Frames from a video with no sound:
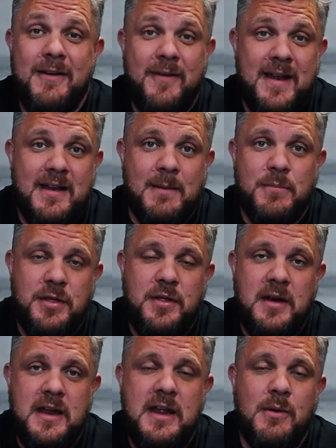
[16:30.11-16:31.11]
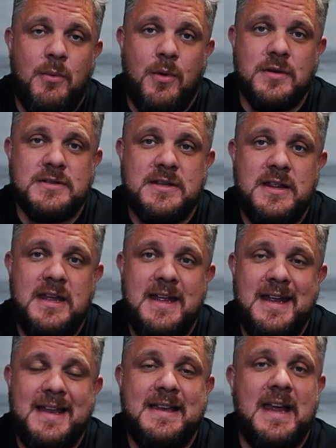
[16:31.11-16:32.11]
Event number three was
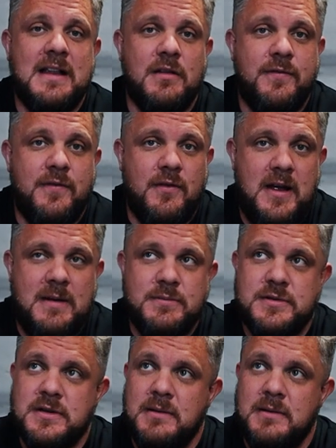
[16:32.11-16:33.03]
the deadlift for reps.